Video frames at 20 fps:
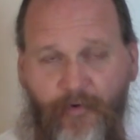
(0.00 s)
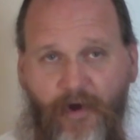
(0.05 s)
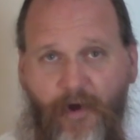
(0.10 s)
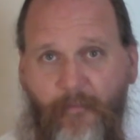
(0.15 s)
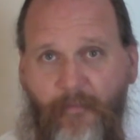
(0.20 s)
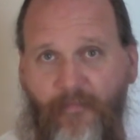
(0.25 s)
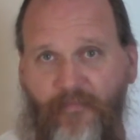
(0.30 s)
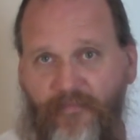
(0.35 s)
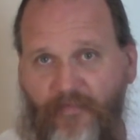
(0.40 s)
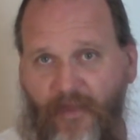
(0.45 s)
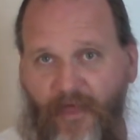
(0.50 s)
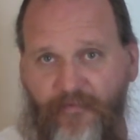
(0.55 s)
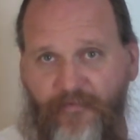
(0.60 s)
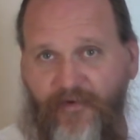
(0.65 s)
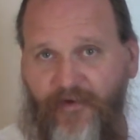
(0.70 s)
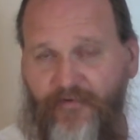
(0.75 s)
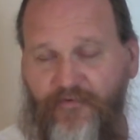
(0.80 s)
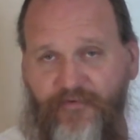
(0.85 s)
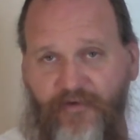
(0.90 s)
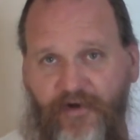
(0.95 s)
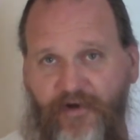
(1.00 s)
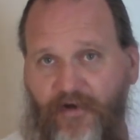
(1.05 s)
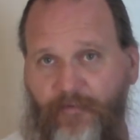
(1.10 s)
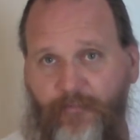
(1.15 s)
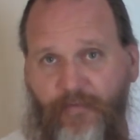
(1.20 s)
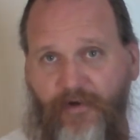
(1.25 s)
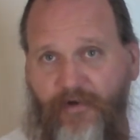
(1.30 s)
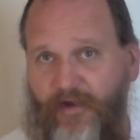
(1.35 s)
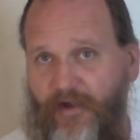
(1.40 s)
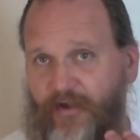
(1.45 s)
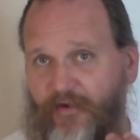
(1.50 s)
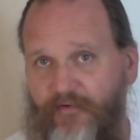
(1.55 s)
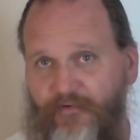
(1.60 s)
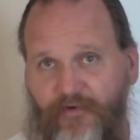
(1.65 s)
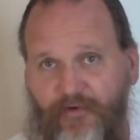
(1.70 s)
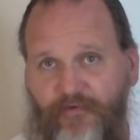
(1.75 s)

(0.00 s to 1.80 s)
up, nothing's in it because